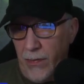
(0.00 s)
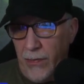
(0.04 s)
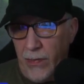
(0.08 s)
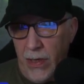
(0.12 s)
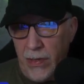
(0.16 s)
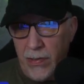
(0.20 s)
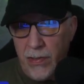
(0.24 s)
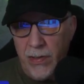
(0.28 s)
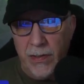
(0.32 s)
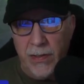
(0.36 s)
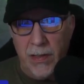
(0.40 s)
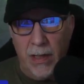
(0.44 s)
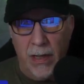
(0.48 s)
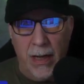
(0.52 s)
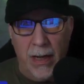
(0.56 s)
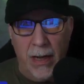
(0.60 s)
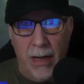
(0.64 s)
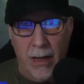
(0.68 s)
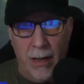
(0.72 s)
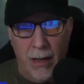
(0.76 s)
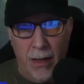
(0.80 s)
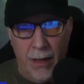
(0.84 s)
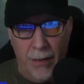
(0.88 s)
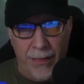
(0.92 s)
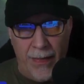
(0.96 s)
session today.
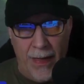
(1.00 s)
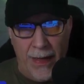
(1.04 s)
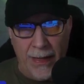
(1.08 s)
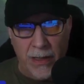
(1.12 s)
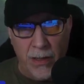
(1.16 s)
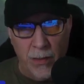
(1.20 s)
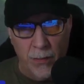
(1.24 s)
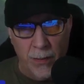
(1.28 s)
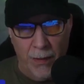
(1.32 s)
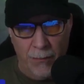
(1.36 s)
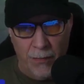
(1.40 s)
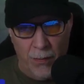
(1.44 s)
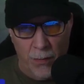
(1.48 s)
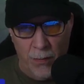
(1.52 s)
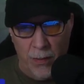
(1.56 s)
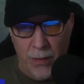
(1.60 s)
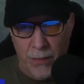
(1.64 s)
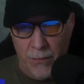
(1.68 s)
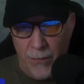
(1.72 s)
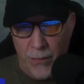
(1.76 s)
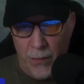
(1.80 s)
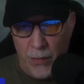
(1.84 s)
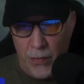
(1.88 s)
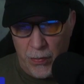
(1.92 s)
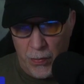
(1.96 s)
Thank you, everyone,
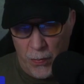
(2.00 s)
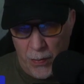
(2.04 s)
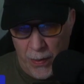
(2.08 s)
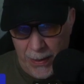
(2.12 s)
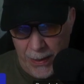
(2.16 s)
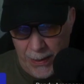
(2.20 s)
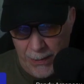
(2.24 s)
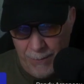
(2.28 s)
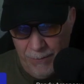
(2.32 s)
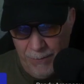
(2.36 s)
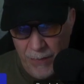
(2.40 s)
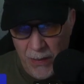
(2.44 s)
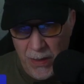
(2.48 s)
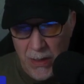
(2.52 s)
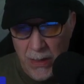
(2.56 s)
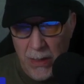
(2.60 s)
for joining.